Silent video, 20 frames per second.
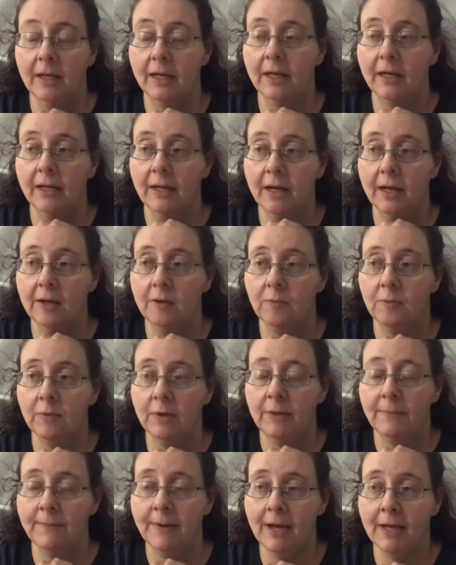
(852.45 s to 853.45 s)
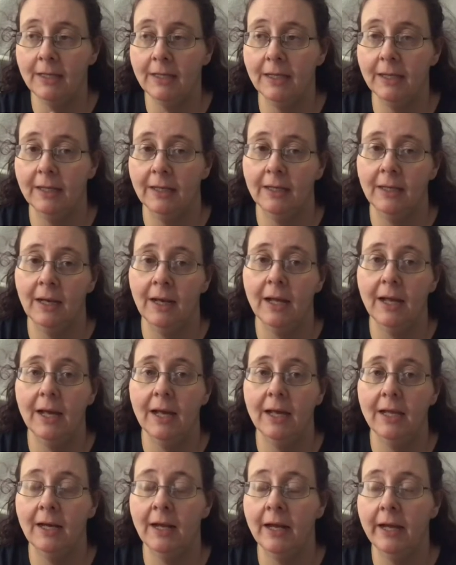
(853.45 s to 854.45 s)
and I went back in
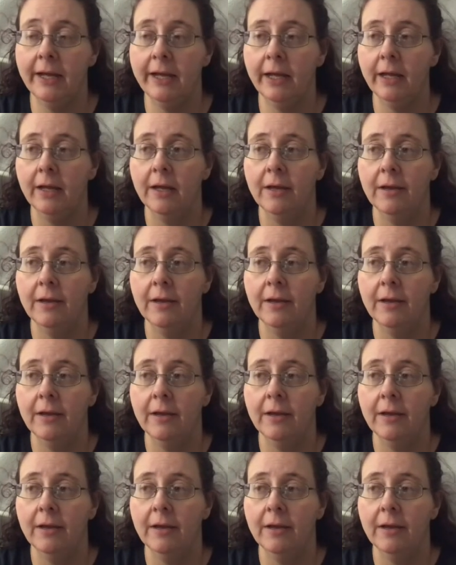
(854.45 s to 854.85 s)
and I